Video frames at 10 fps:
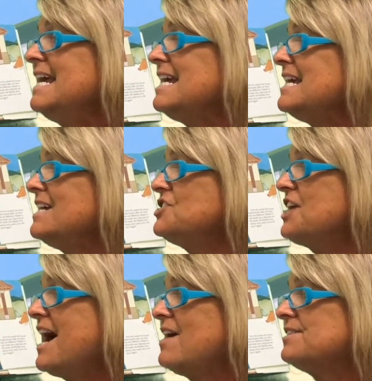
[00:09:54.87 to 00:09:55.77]
Each
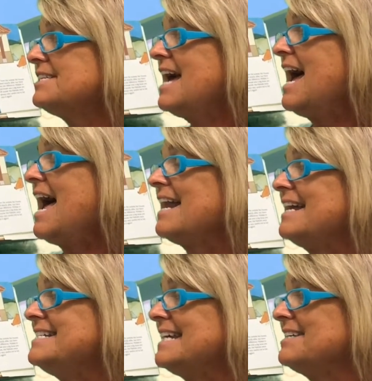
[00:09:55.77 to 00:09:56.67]
house had
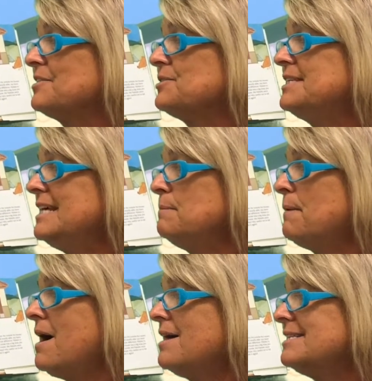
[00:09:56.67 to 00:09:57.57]
identical
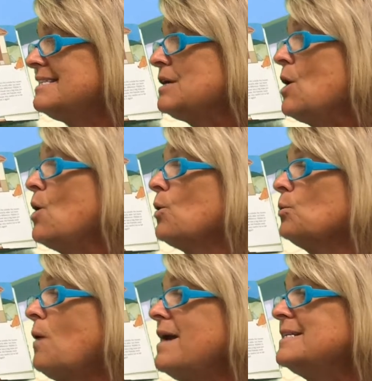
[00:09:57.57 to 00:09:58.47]
teapots,
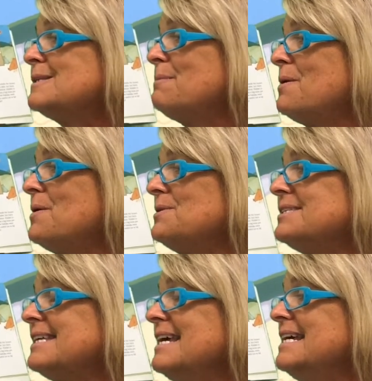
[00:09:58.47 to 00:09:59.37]
rice
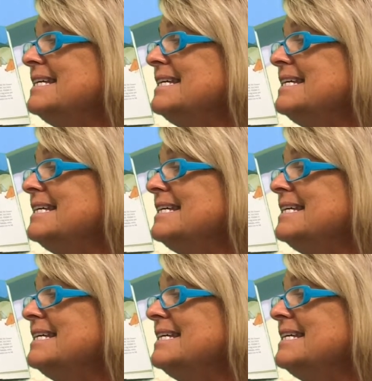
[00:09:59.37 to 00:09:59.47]
bowls,